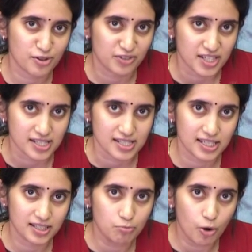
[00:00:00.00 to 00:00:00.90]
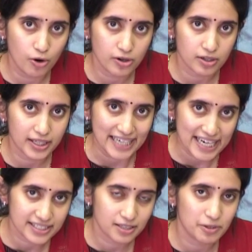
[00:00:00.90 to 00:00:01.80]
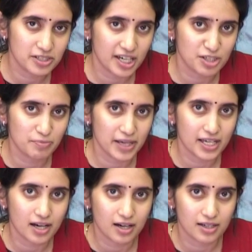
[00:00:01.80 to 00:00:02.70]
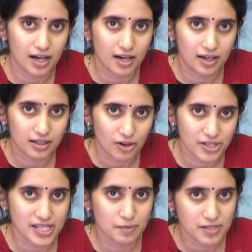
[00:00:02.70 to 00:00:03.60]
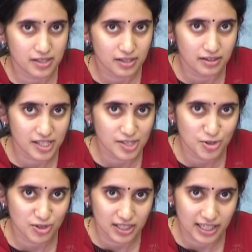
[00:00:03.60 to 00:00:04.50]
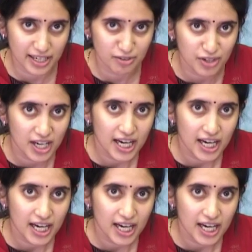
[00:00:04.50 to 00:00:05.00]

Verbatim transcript: of this, that the more connected we try to make our concepts and theories to real life,